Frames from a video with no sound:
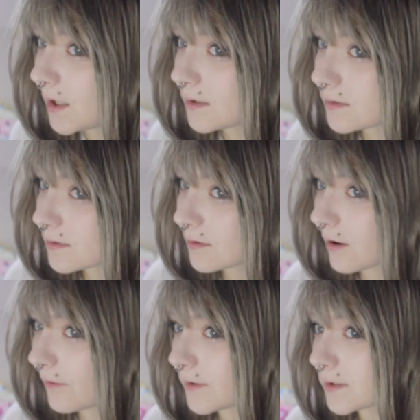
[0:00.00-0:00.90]

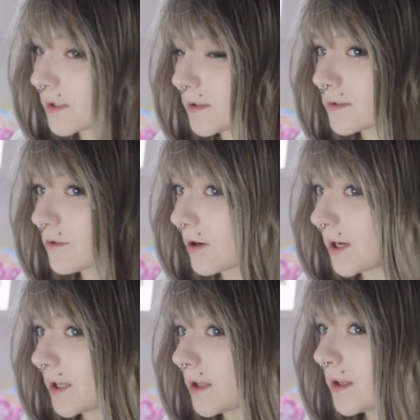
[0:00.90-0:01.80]
look obvious that there's
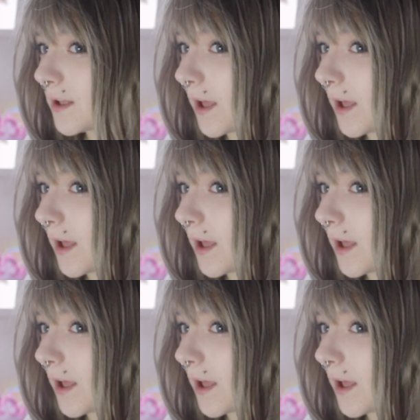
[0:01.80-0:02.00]
grey